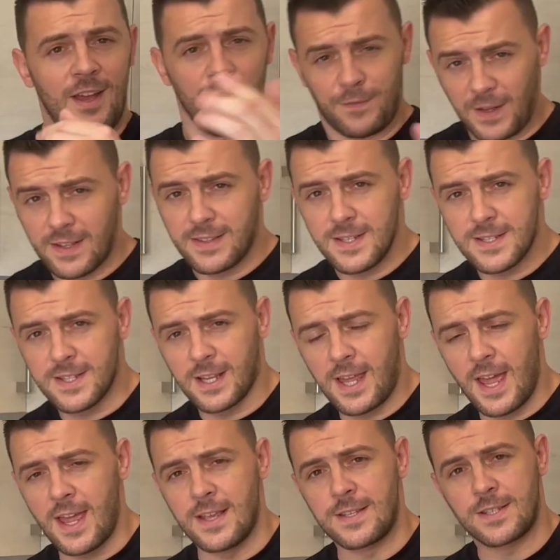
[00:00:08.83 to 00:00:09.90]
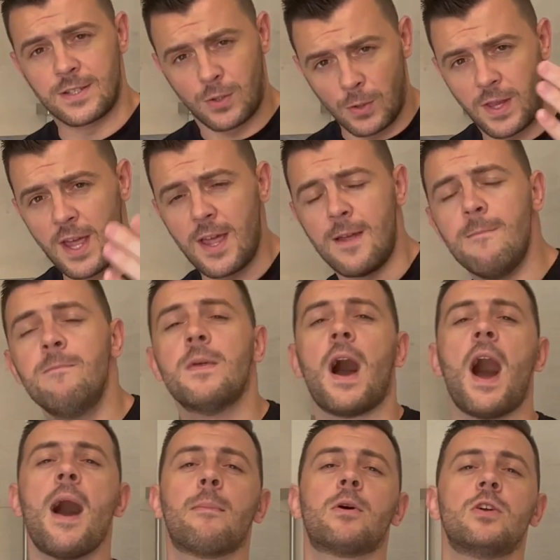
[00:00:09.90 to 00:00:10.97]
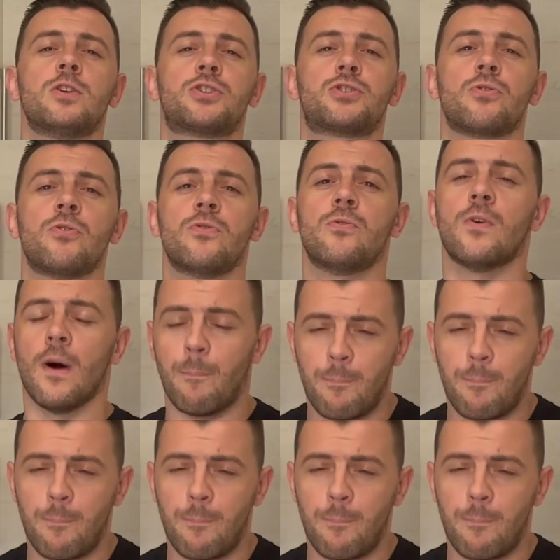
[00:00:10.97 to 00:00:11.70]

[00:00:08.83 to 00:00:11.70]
If that is the case, today I'm gonna show you a